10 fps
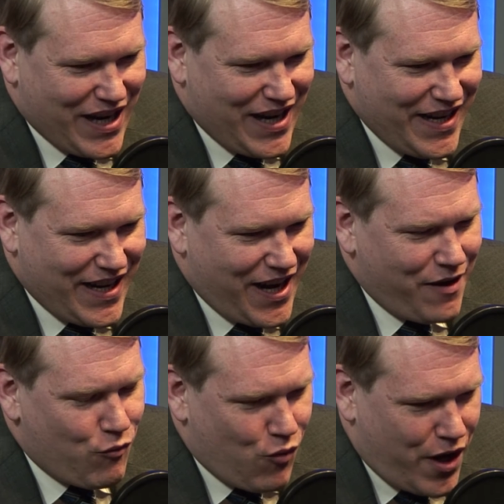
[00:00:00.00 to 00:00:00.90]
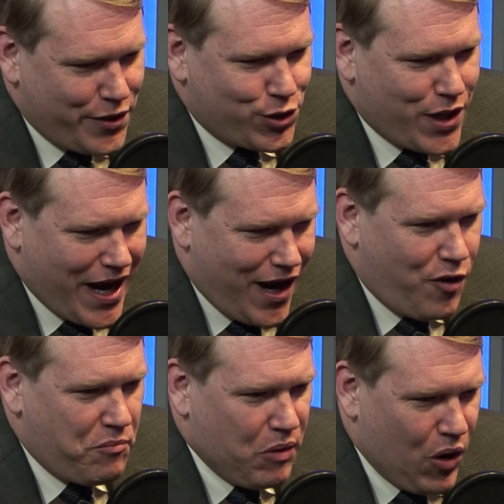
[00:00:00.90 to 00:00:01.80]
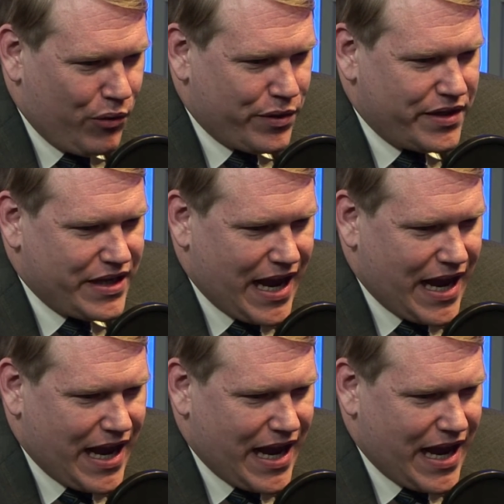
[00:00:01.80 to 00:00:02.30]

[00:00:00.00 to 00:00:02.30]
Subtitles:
I watch how Poland